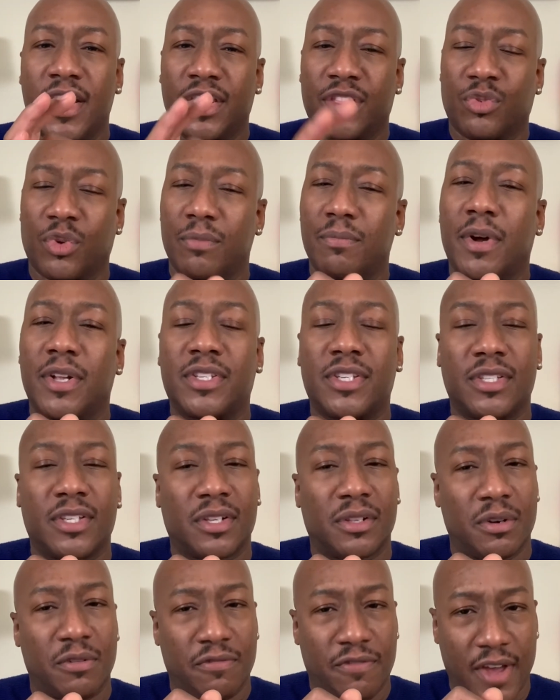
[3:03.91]
3 months is a
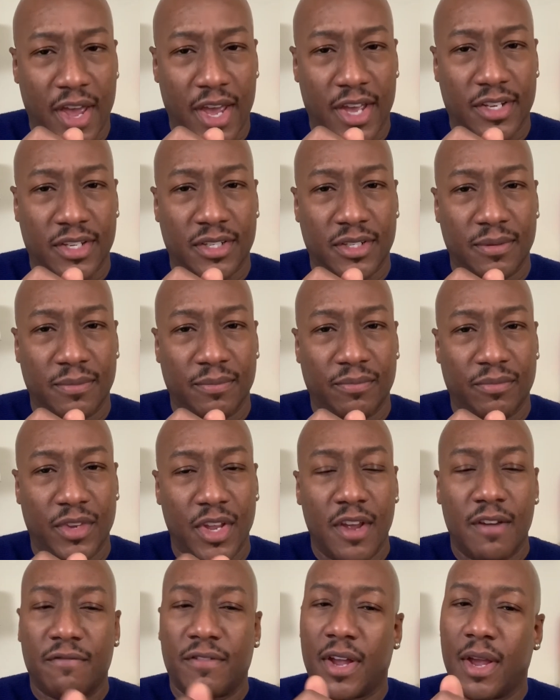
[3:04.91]
little fast
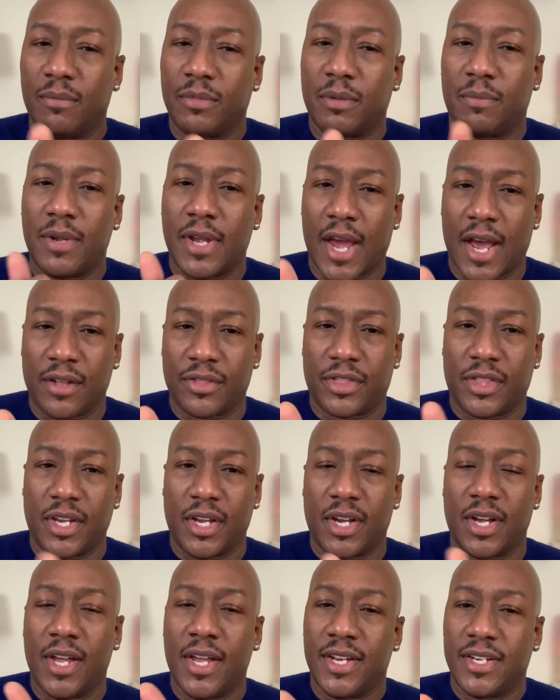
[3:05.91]
for him to be out
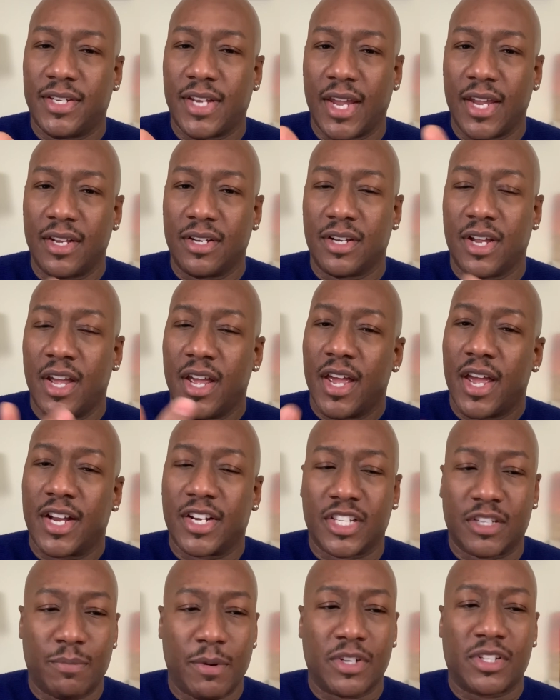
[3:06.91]
there dating and
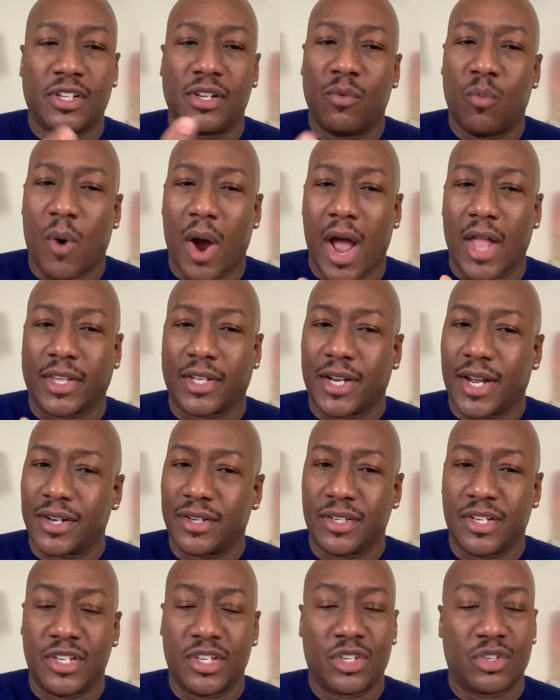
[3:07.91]
especially wilding out
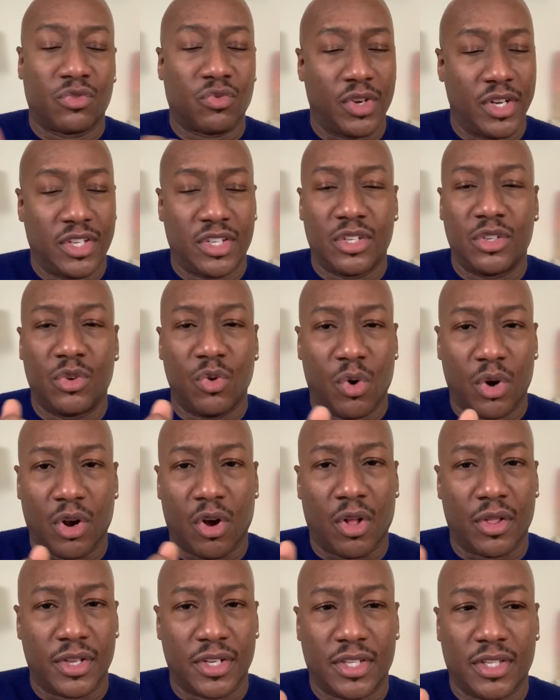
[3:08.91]
in these streets doing
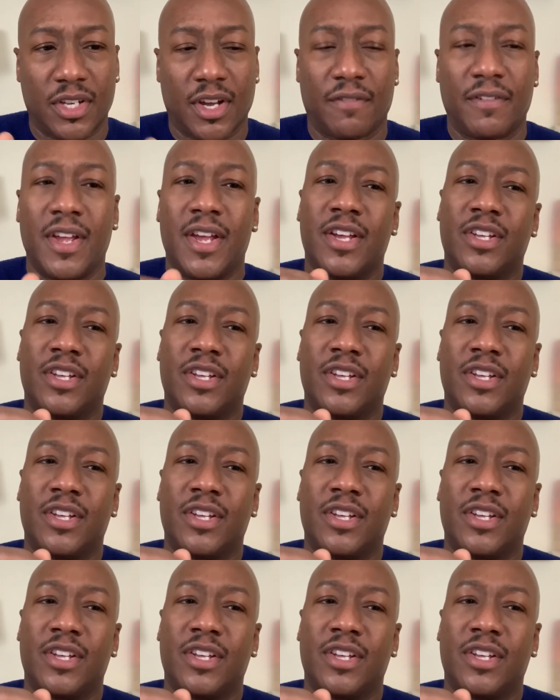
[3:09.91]
all this stuff.